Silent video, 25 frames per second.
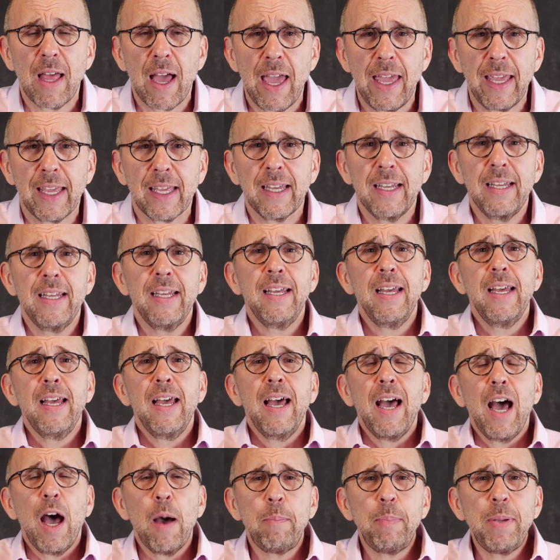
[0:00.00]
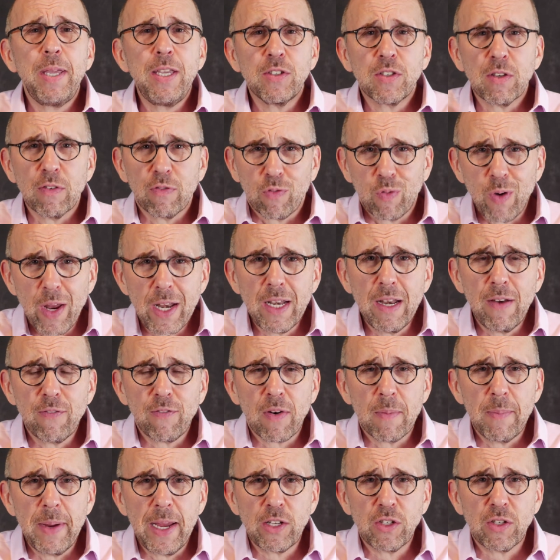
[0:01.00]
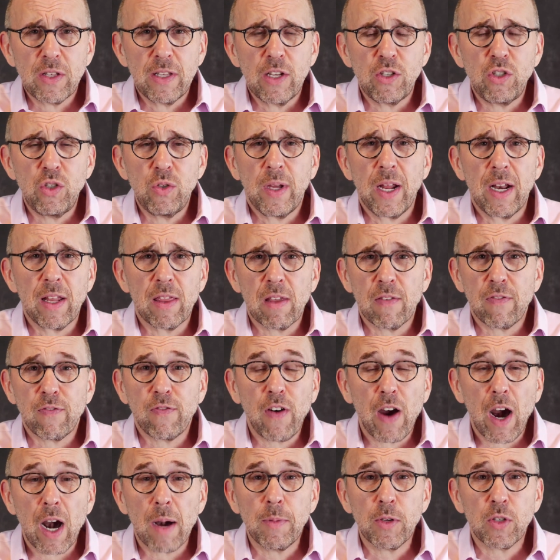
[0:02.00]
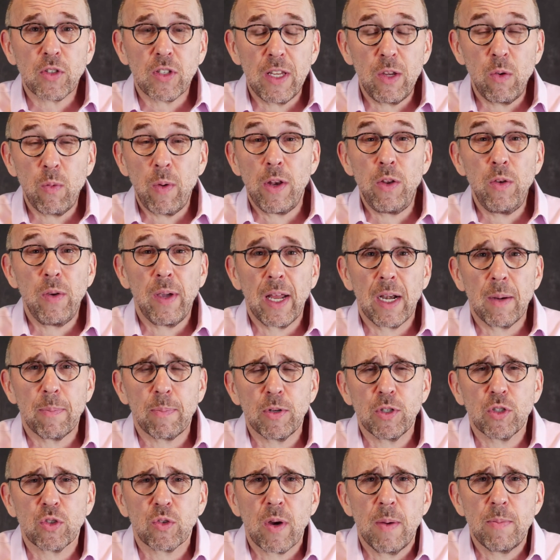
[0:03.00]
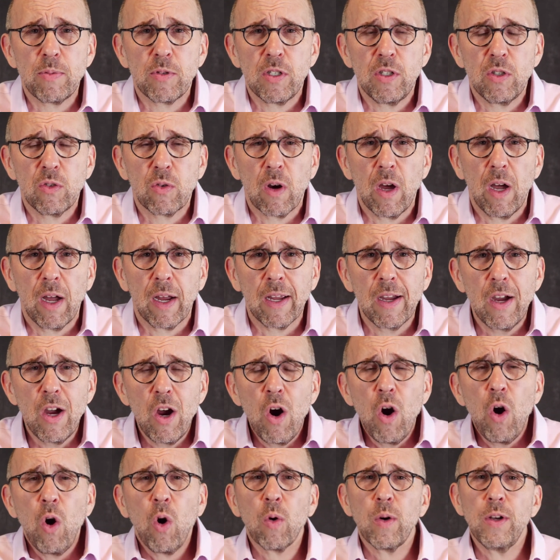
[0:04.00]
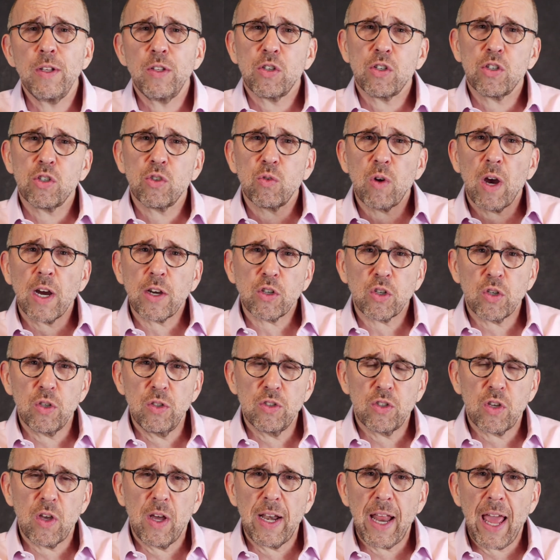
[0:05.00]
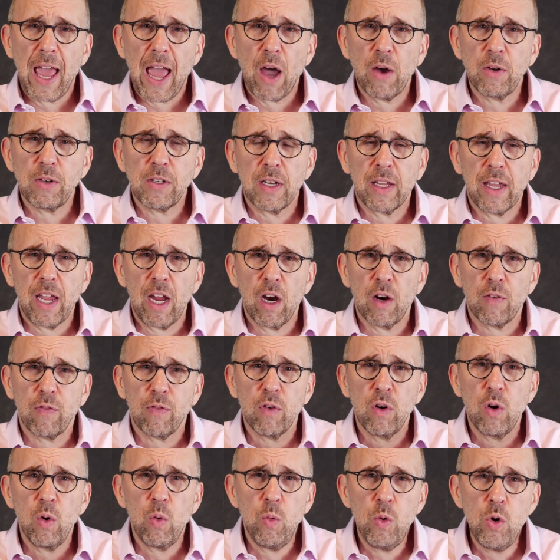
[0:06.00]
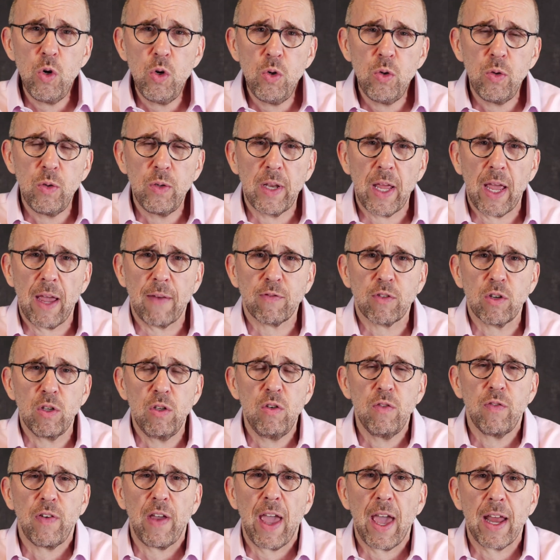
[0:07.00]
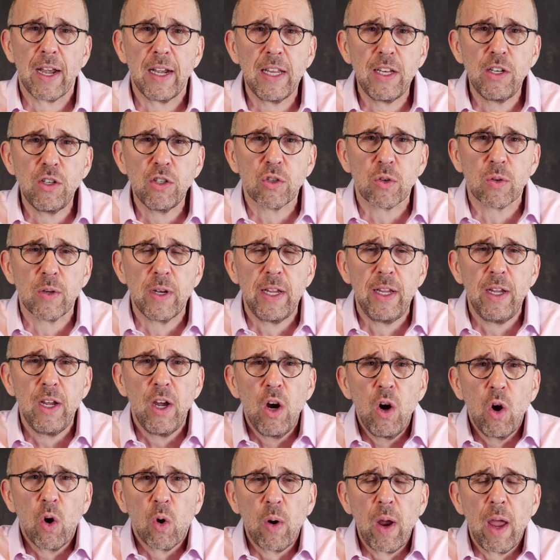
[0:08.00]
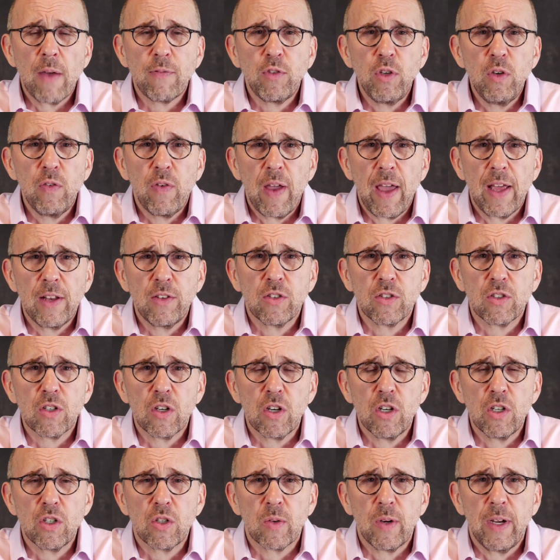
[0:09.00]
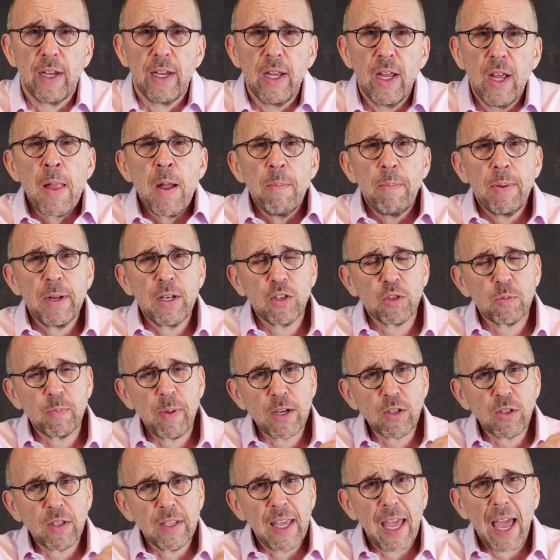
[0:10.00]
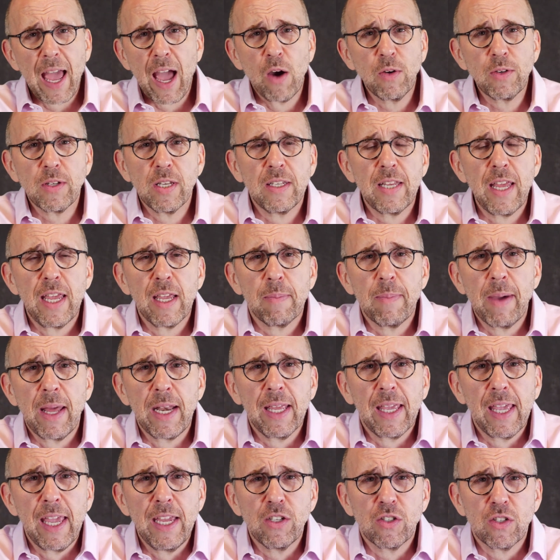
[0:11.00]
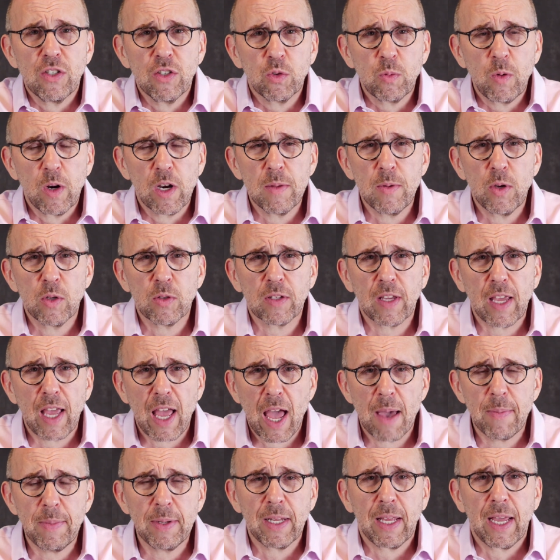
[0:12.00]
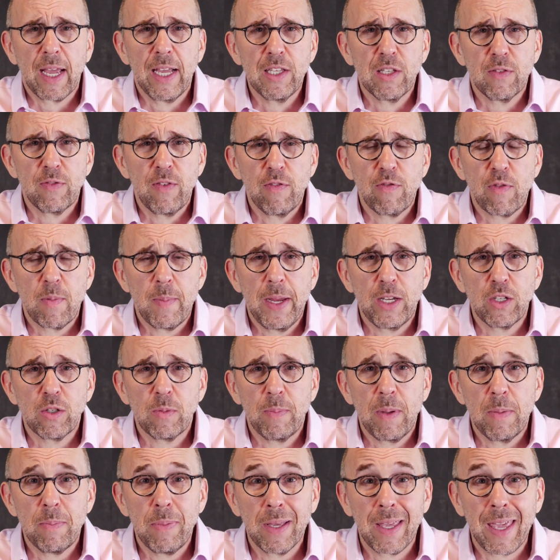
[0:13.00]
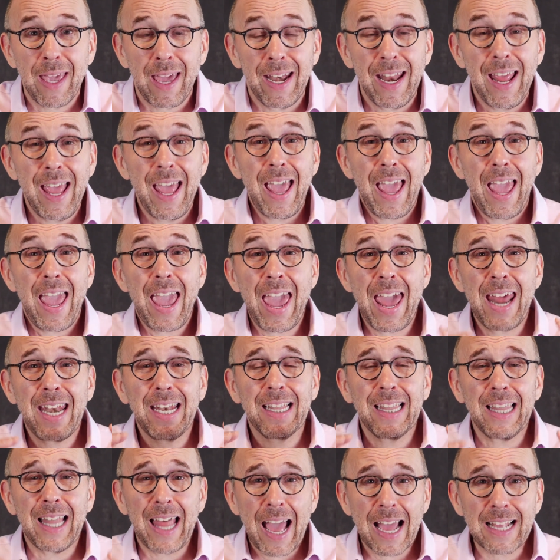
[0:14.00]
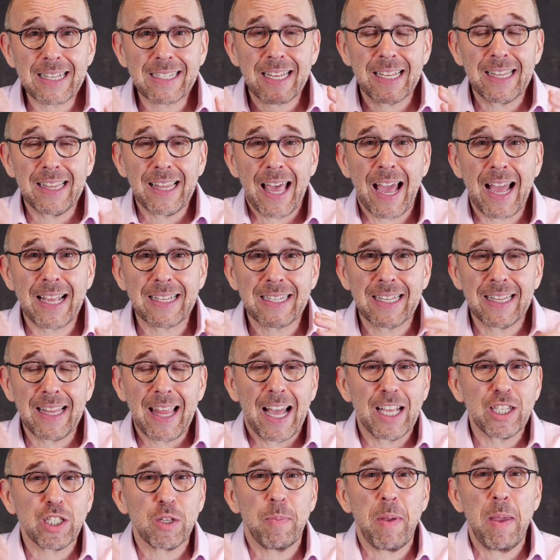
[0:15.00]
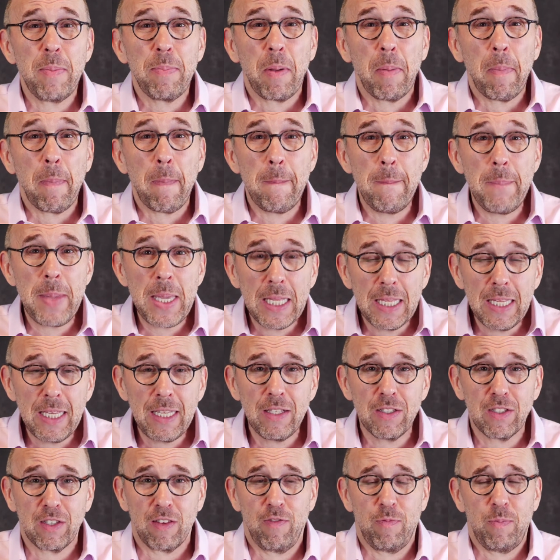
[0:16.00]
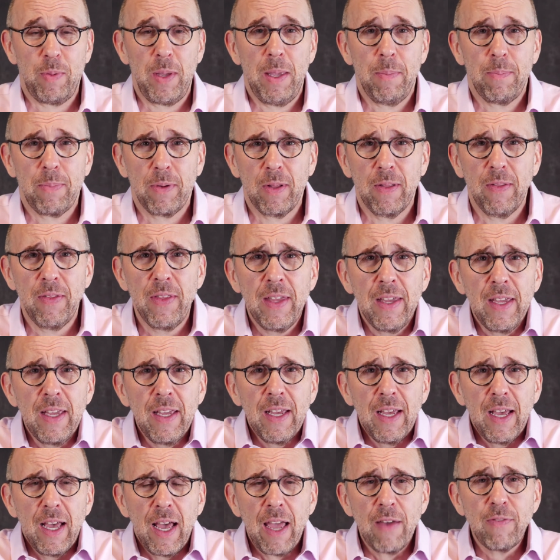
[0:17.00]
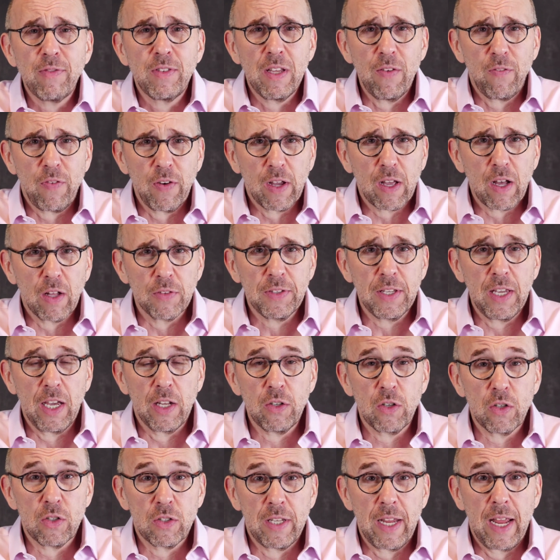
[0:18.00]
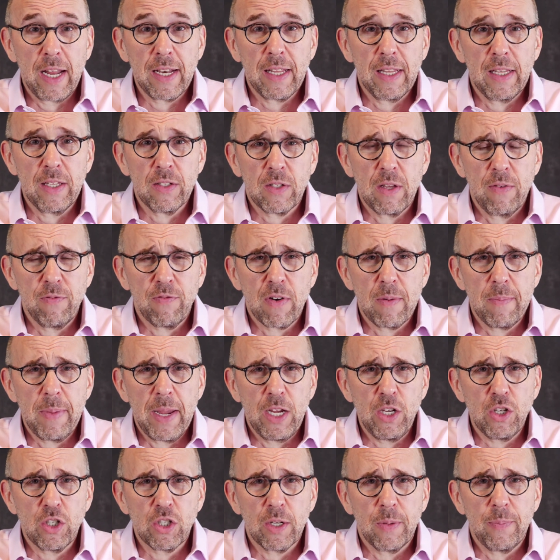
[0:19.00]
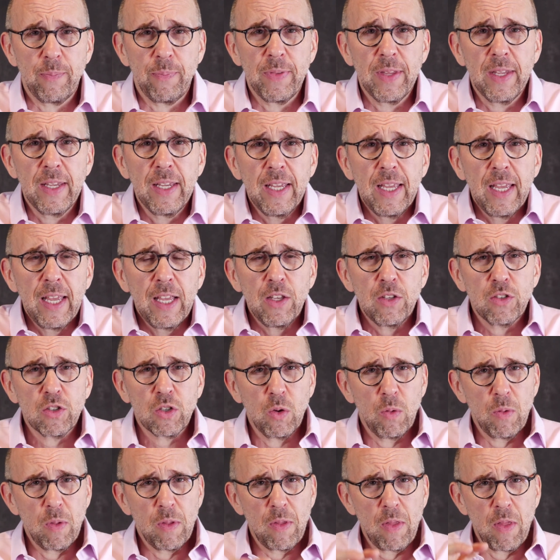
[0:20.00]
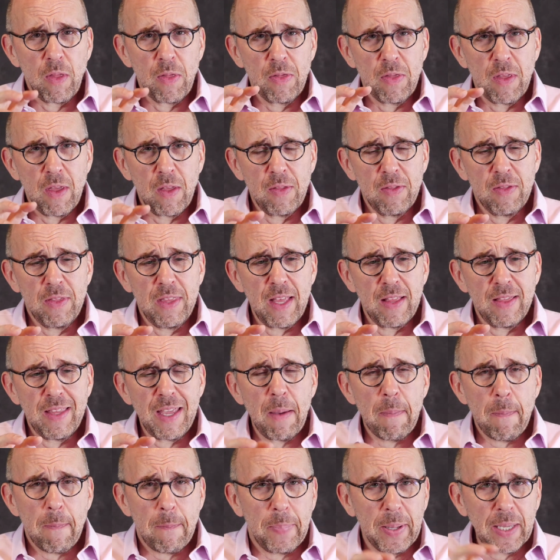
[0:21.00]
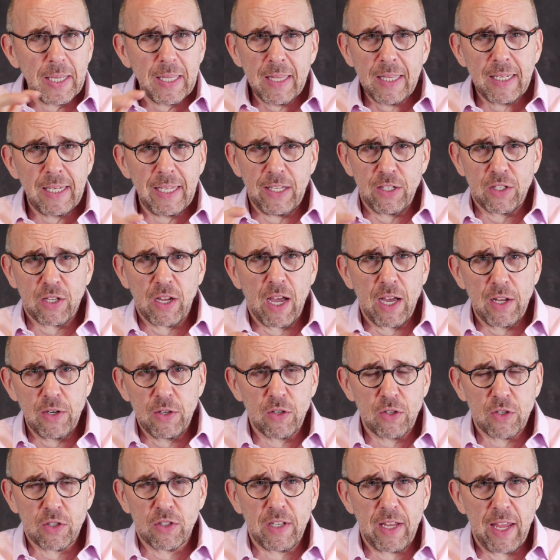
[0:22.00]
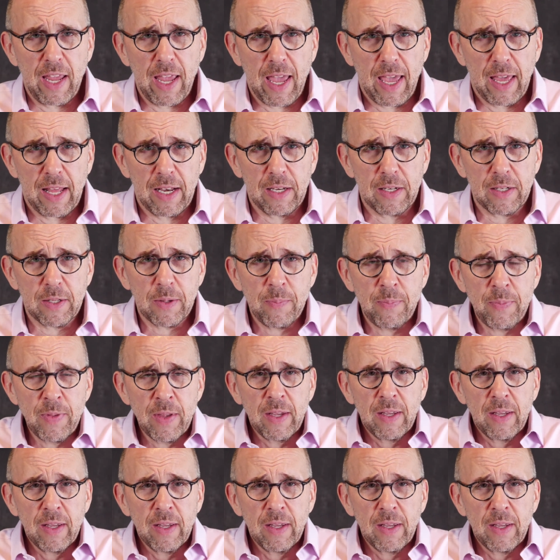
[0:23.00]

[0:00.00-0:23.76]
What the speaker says: like a piece of written information that you get at the pharmacy when you get a prescription drug, or instructions on how to care for a wound after you've had an injury or after you've had surgery. But especially how to take medication is one of the most common kinds of information people get. And lots and lots and lots of people, millions of people, have difficulty understanding this information. So the ability to understand